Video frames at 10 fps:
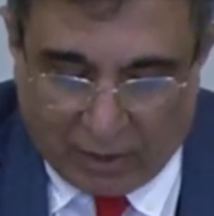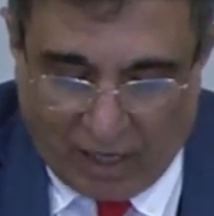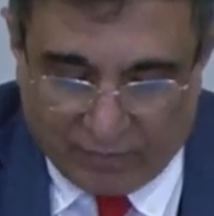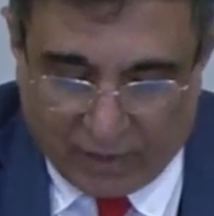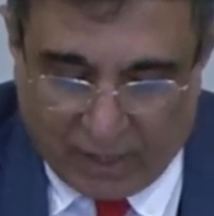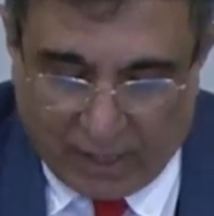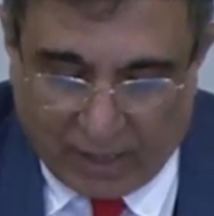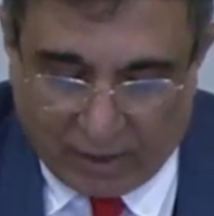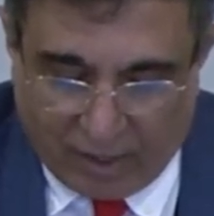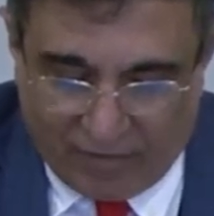
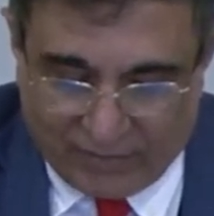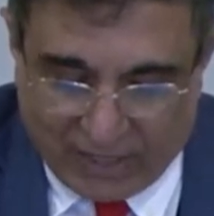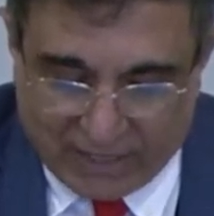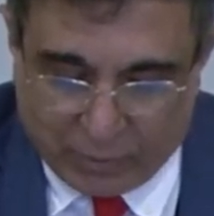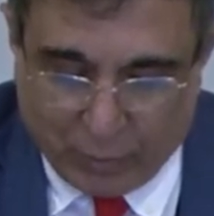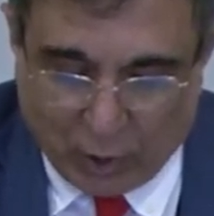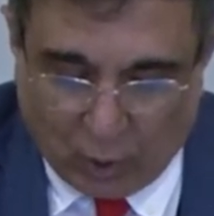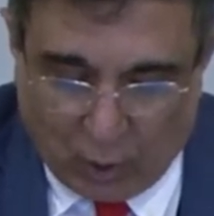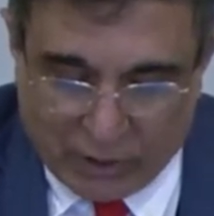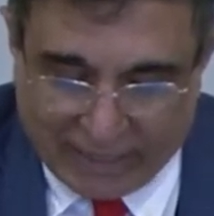uh, converts
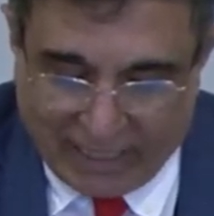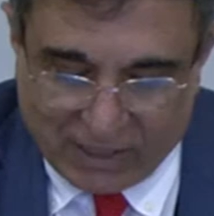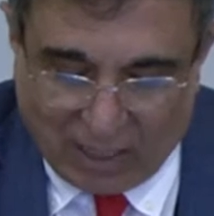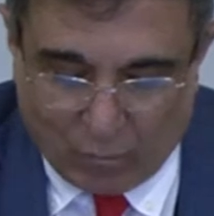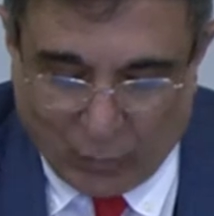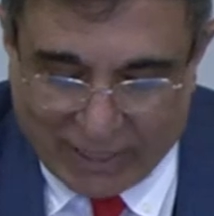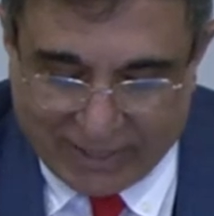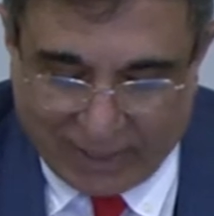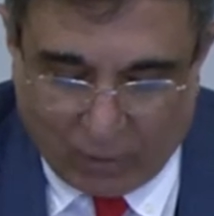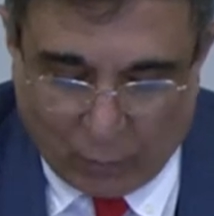because Islam was
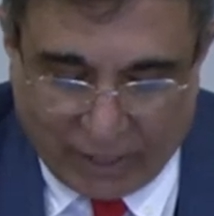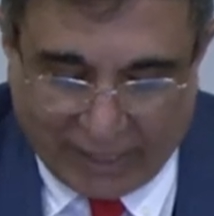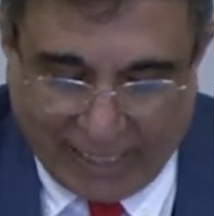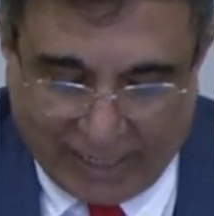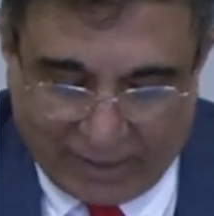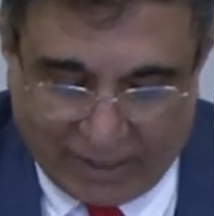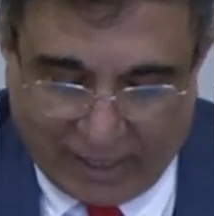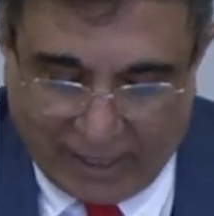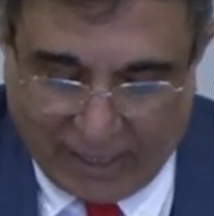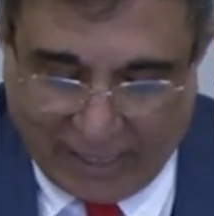still weak and
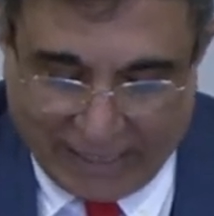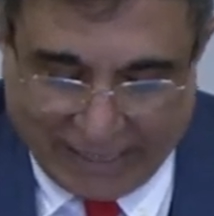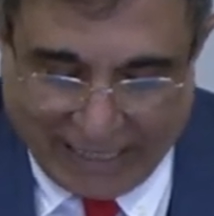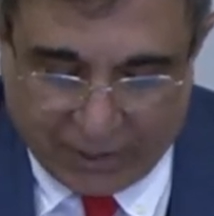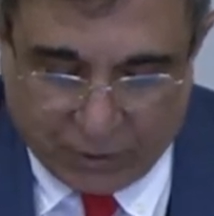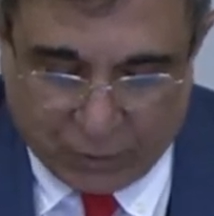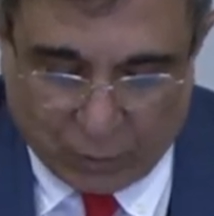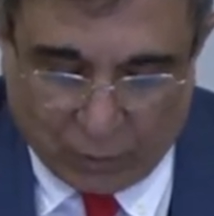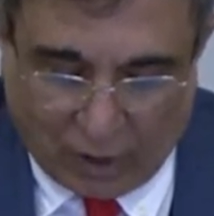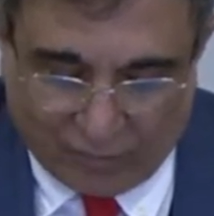uh, in need
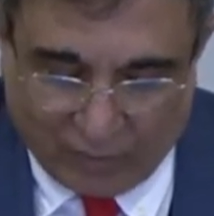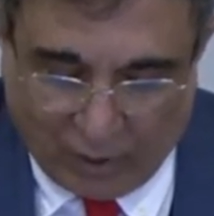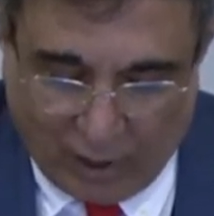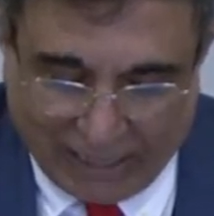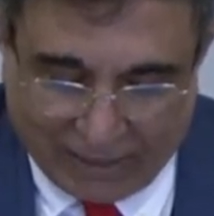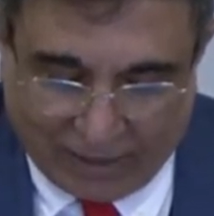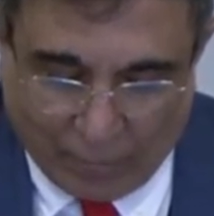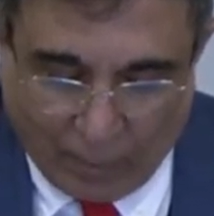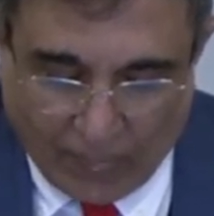to, of loyalty.